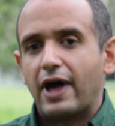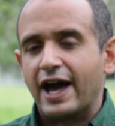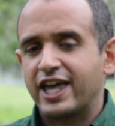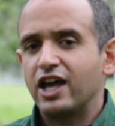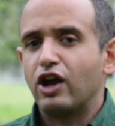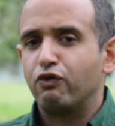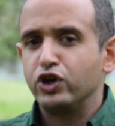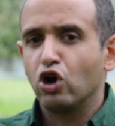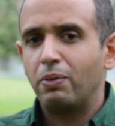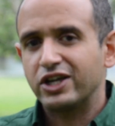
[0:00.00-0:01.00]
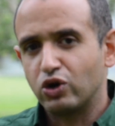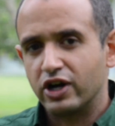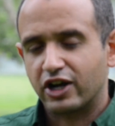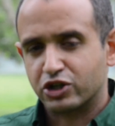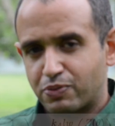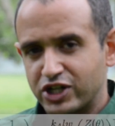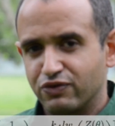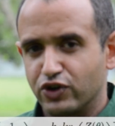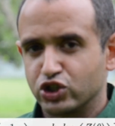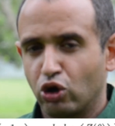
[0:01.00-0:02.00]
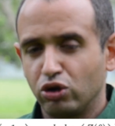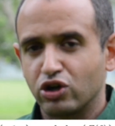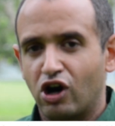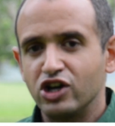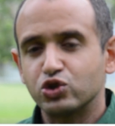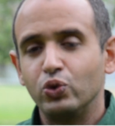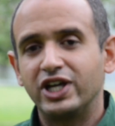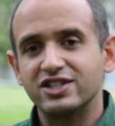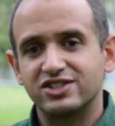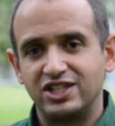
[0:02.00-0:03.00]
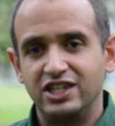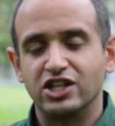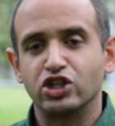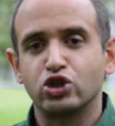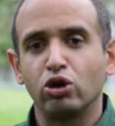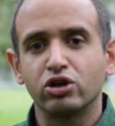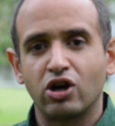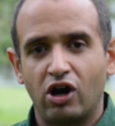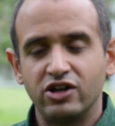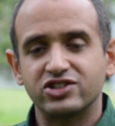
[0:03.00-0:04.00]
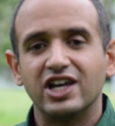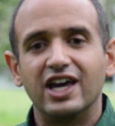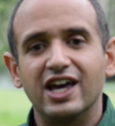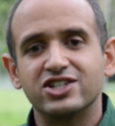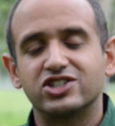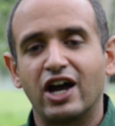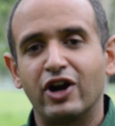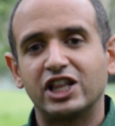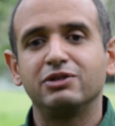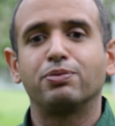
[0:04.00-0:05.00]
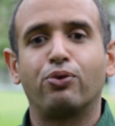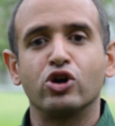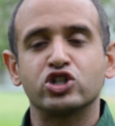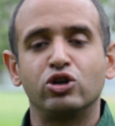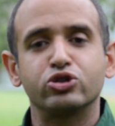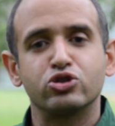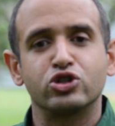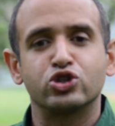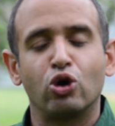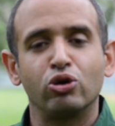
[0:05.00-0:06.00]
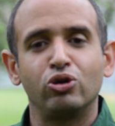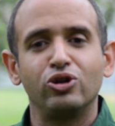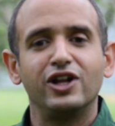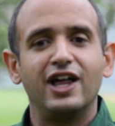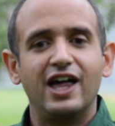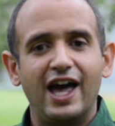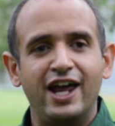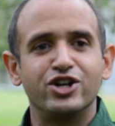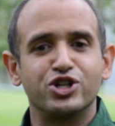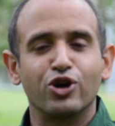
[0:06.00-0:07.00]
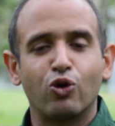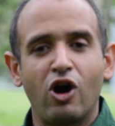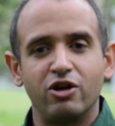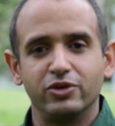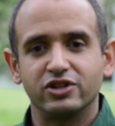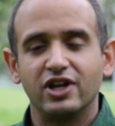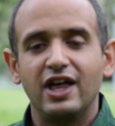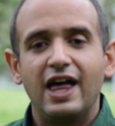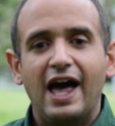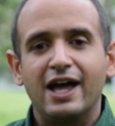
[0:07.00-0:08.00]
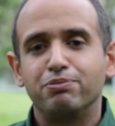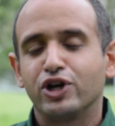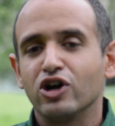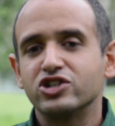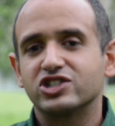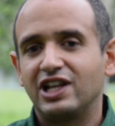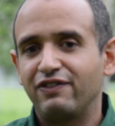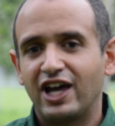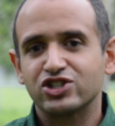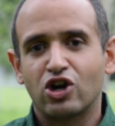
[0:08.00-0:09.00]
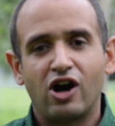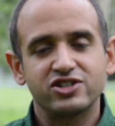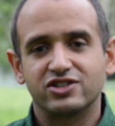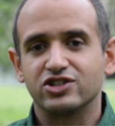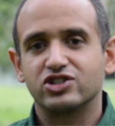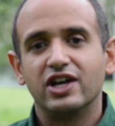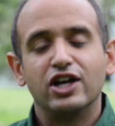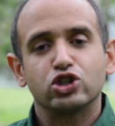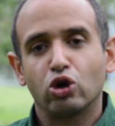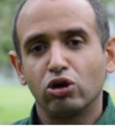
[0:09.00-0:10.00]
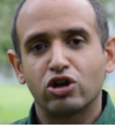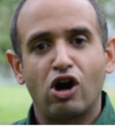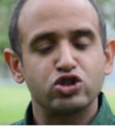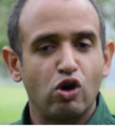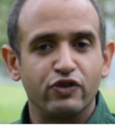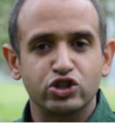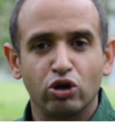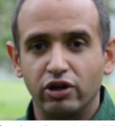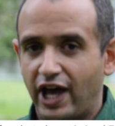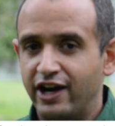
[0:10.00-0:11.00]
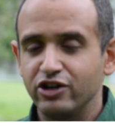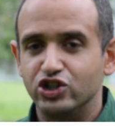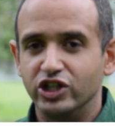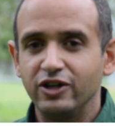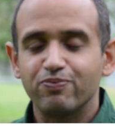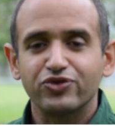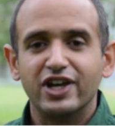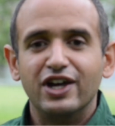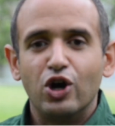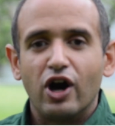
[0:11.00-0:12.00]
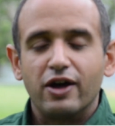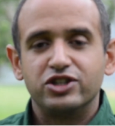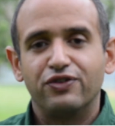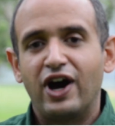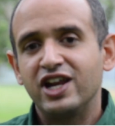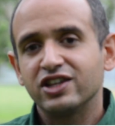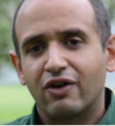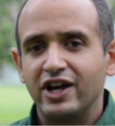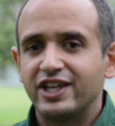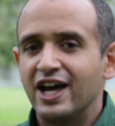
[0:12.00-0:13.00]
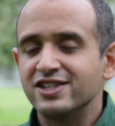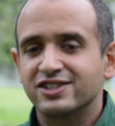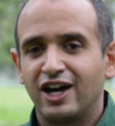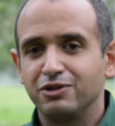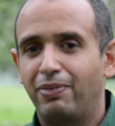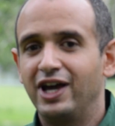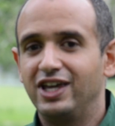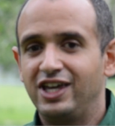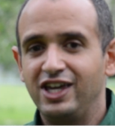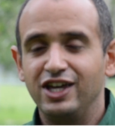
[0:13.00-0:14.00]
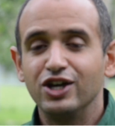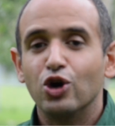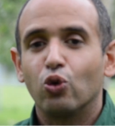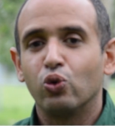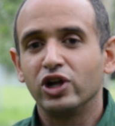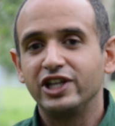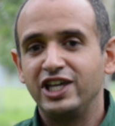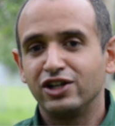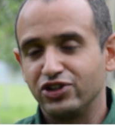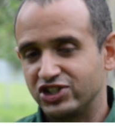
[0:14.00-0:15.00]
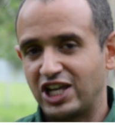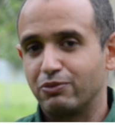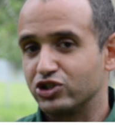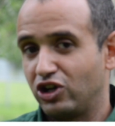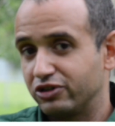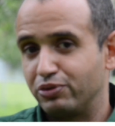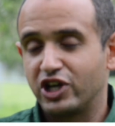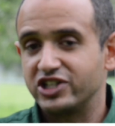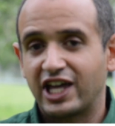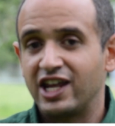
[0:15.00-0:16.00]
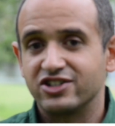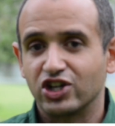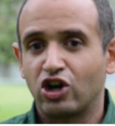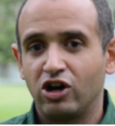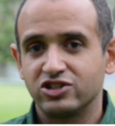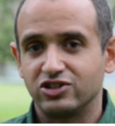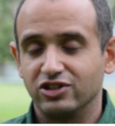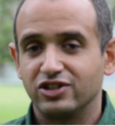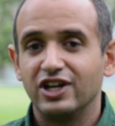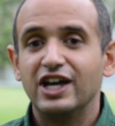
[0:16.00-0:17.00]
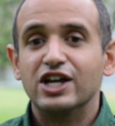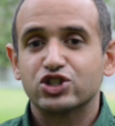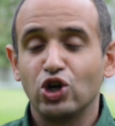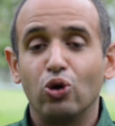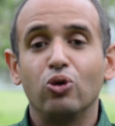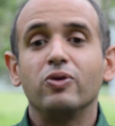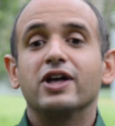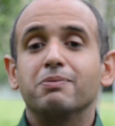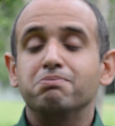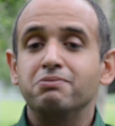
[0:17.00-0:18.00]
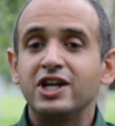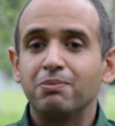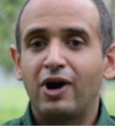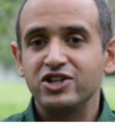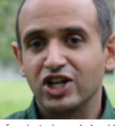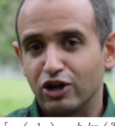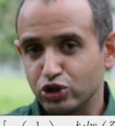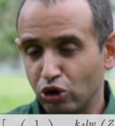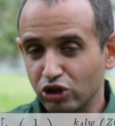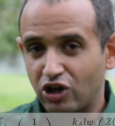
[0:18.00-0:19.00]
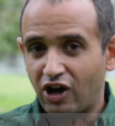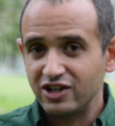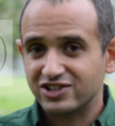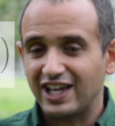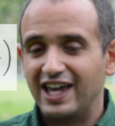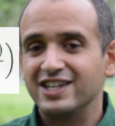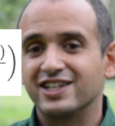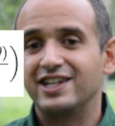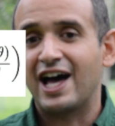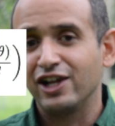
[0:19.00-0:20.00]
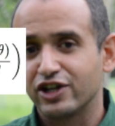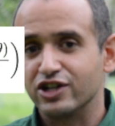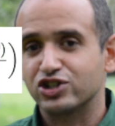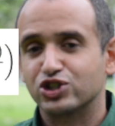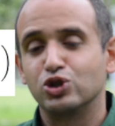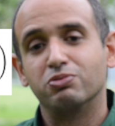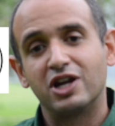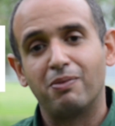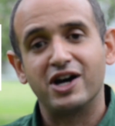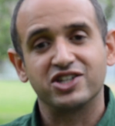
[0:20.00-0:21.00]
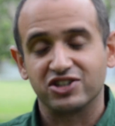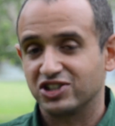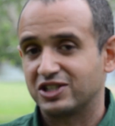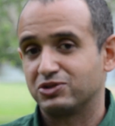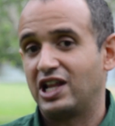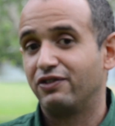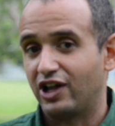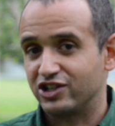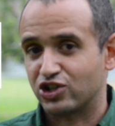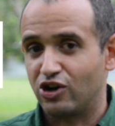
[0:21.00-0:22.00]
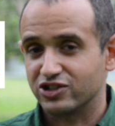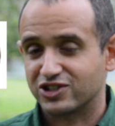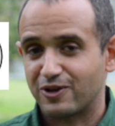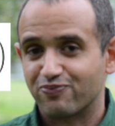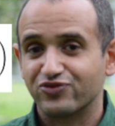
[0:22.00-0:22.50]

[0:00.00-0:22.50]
Again, if we go back to our expression for total cost, we can see that the total cost is directly proportional to the total energy requirement. And because levelized cost is total cost over total energy, dividing the right-hand side by E will yield the same result because, again, it's a constant. So minimizing our total cost is analogous to minimizing the system's levelized cost.